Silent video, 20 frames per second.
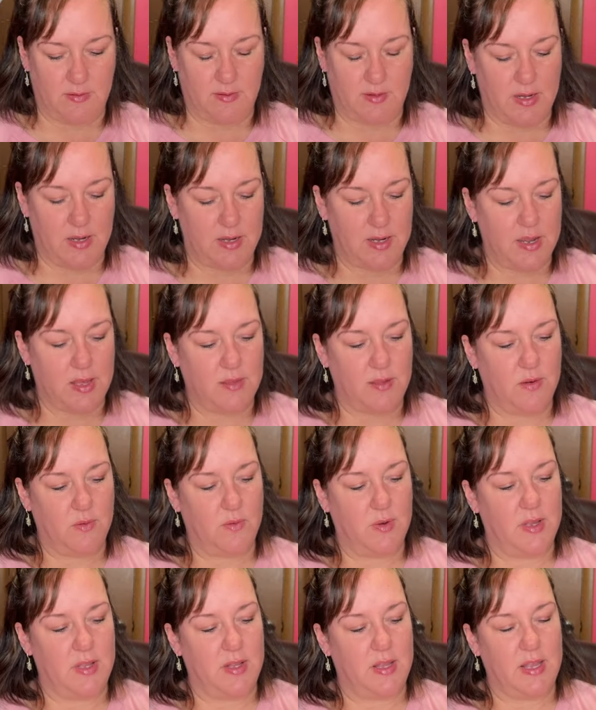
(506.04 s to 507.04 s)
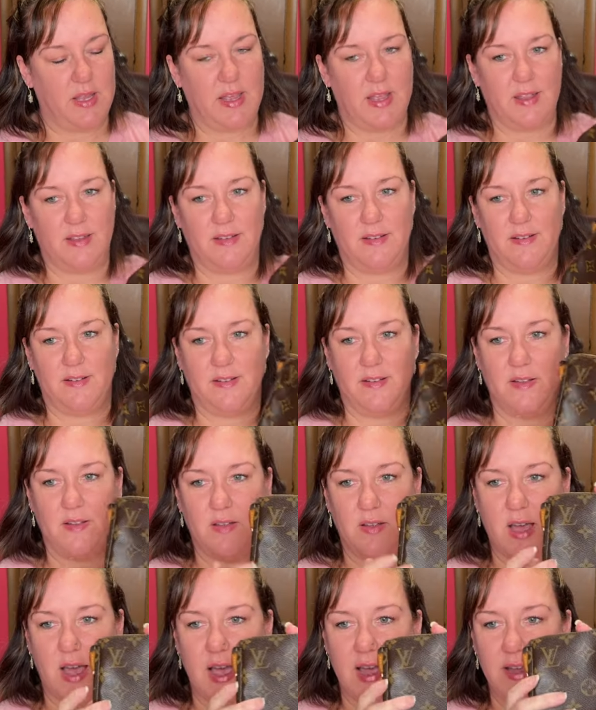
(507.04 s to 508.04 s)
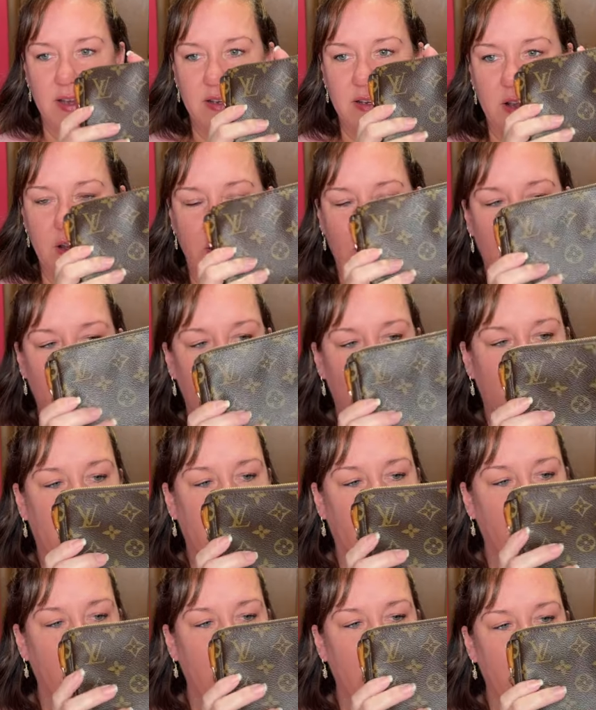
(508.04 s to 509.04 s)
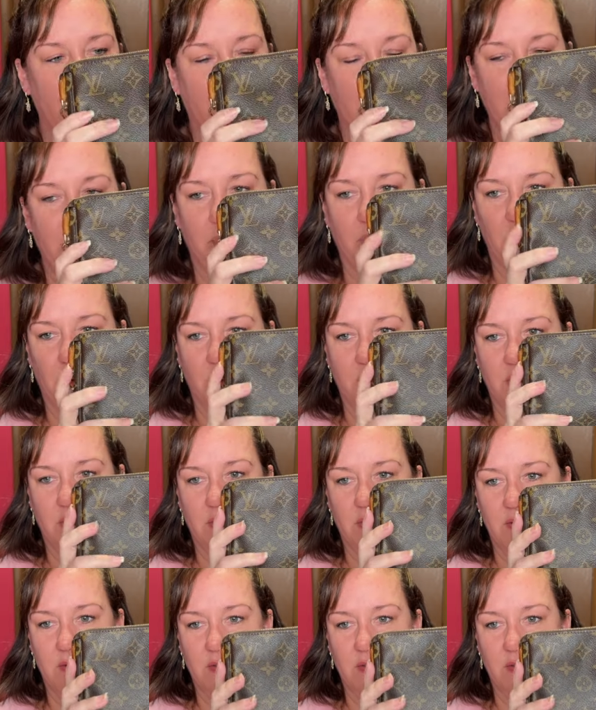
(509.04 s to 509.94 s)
Another one that I know so many people